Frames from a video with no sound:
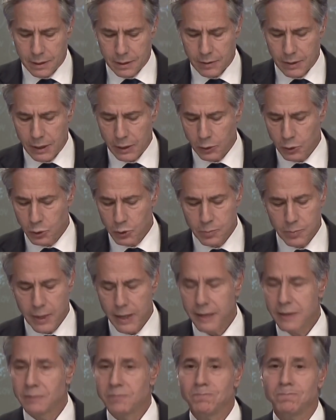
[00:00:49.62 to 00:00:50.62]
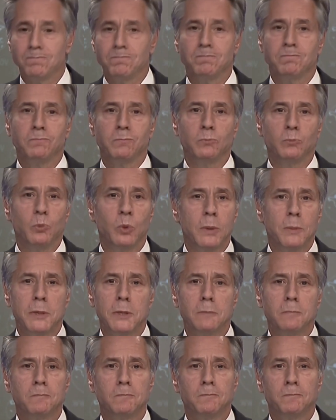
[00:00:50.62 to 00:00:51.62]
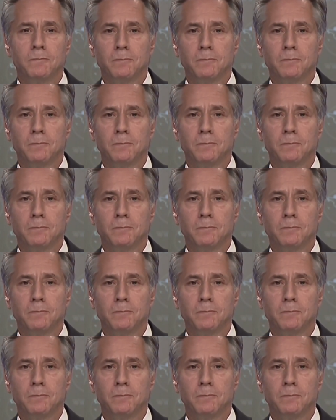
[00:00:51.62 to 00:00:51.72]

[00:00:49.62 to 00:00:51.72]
They include men, women,